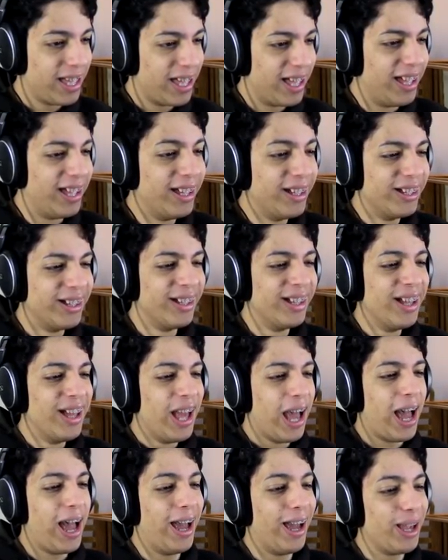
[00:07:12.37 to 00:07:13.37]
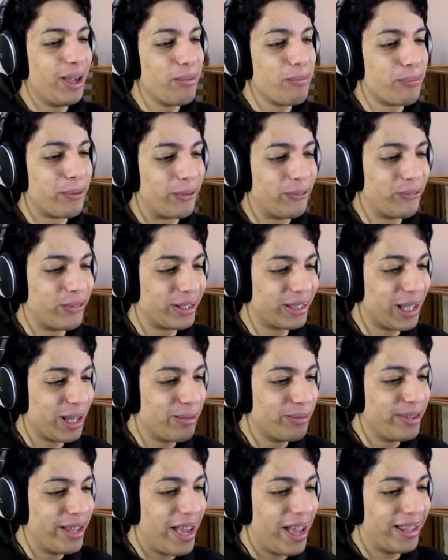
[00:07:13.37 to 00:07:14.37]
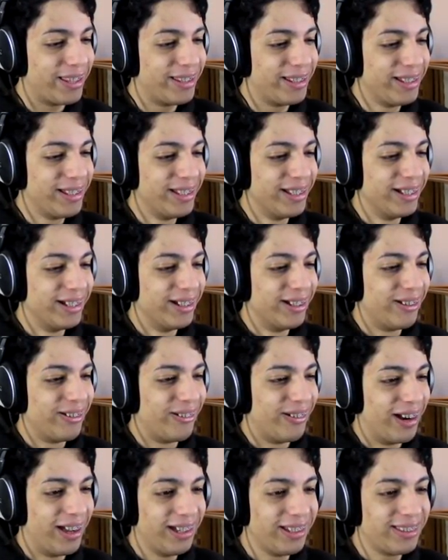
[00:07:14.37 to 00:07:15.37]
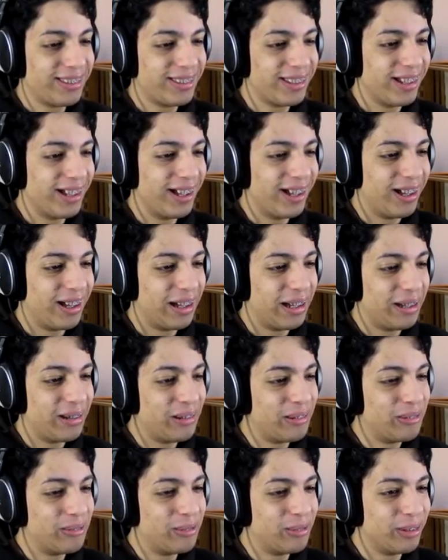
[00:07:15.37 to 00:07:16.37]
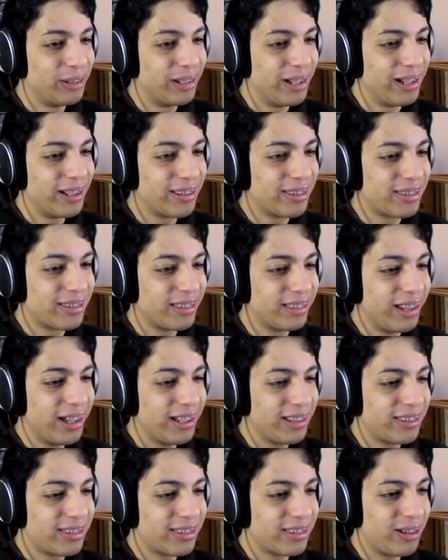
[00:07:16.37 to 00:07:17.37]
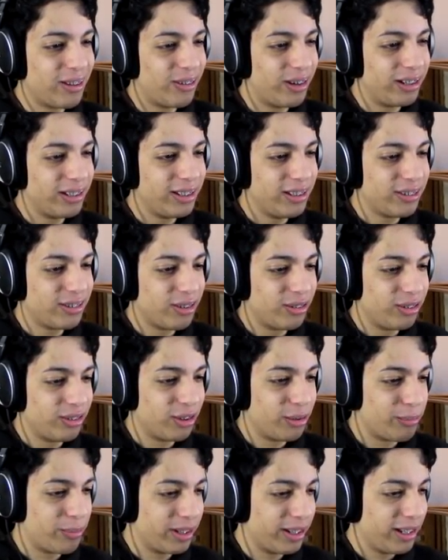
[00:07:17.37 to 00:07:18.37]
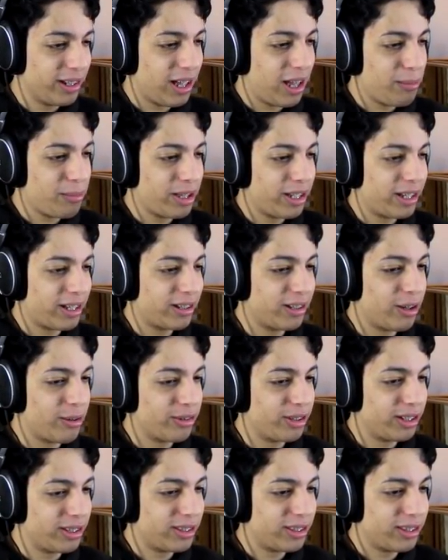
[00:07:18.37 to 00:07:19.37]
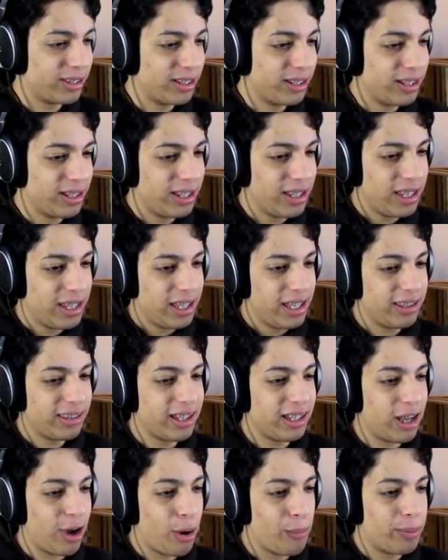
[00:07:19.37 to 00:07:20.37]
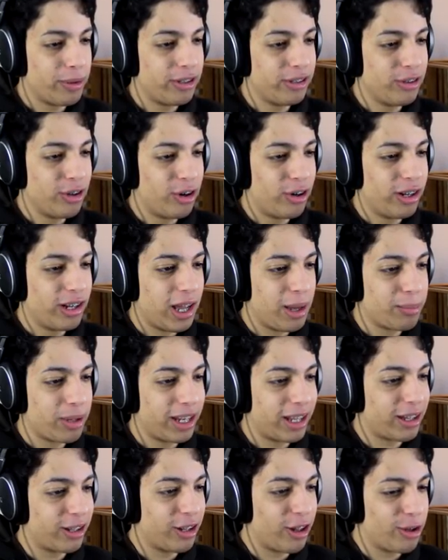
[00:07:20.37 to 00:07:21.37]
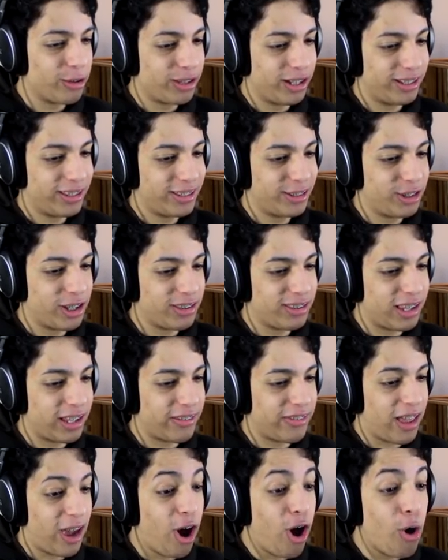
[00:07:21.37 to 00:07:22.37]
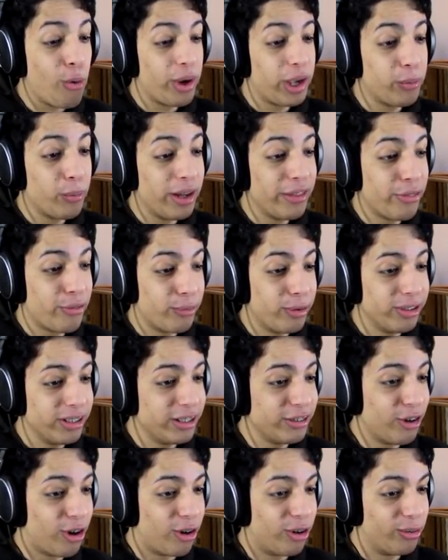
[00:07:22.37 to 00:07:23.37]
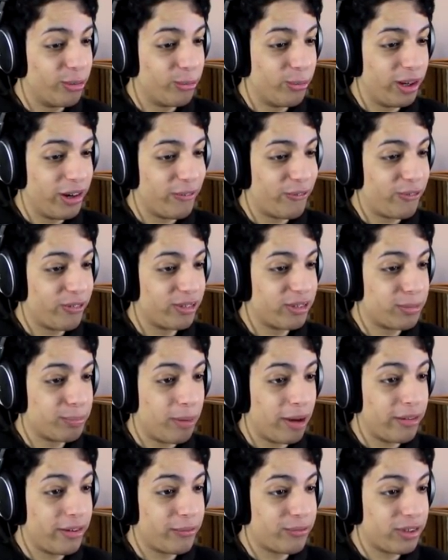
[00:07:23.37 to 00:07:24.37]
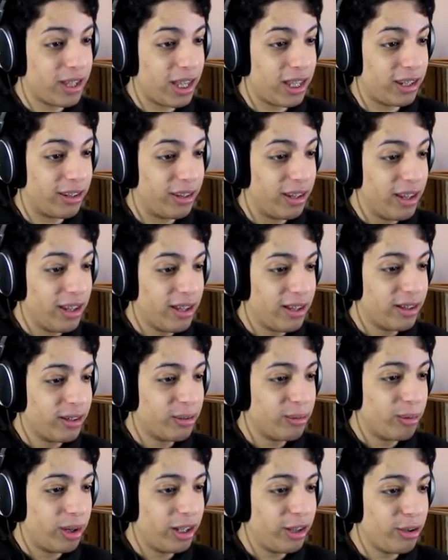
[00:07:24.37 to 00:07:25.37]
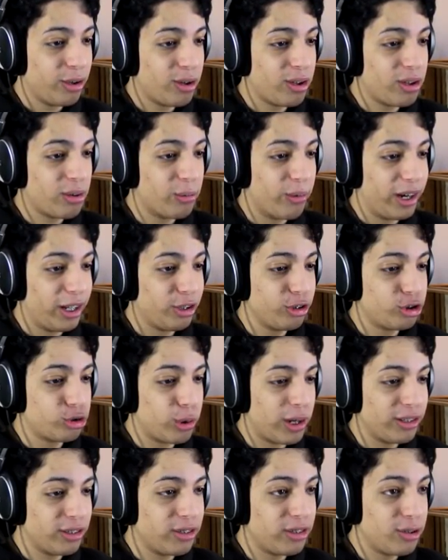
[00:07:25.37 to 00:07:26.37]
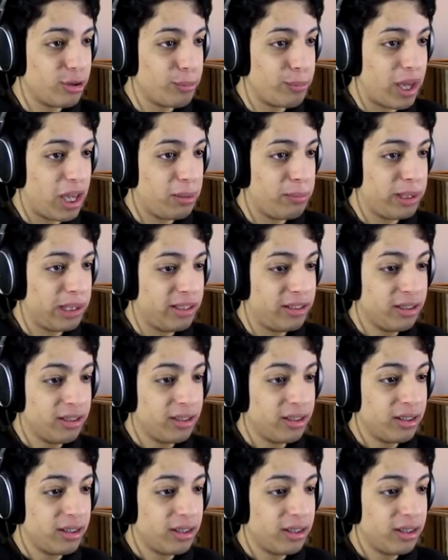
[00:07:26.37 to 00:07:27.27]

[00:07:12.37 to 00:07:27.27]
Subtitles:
Hi perfect, I'm dead. Alright, alright, this door is open, I'm gonna close it. He's gonna open the door and I'm gonna close it, just like that. Oh, he went through the door! What a spawn of Satan. What are you trying to do, baby?